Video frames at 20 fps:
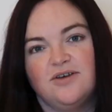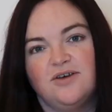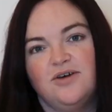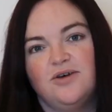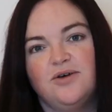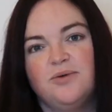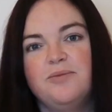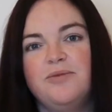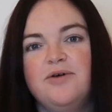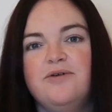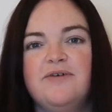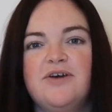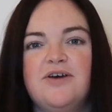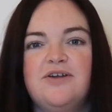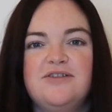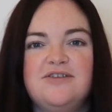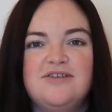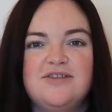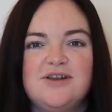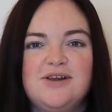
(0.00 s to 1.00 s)
So moving
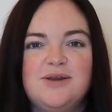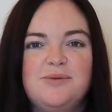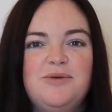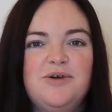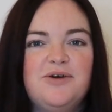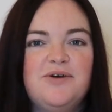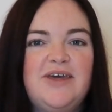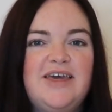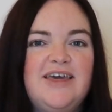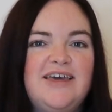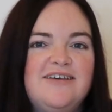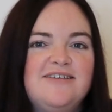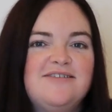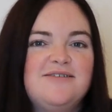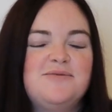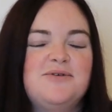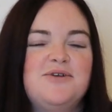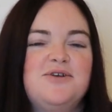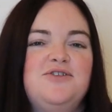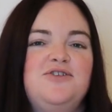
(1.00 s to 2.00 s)
on to the Mieux ears,
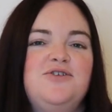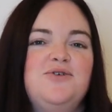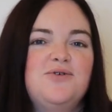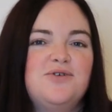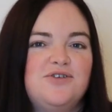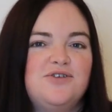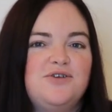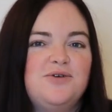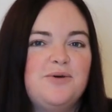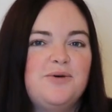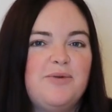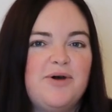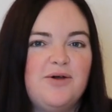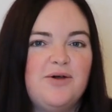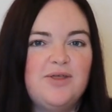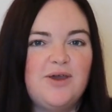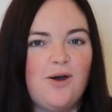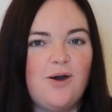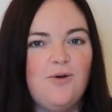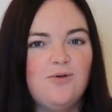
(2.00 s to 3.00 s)
I'm going to talk to you
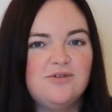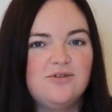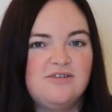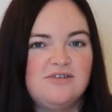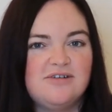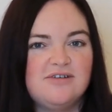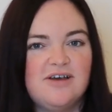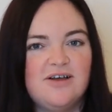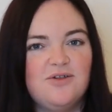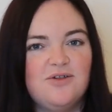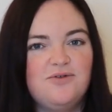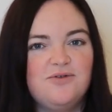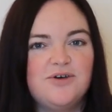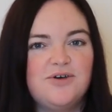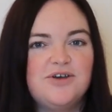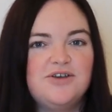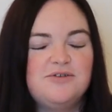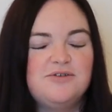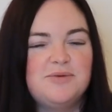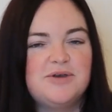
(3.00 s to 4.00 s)
about the old style
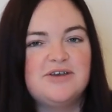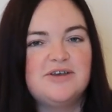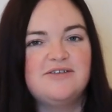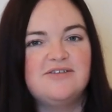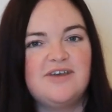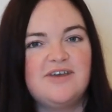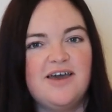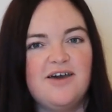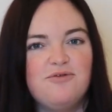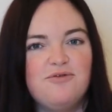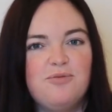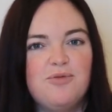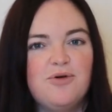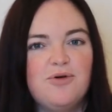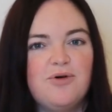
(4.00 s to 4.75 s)
first because they have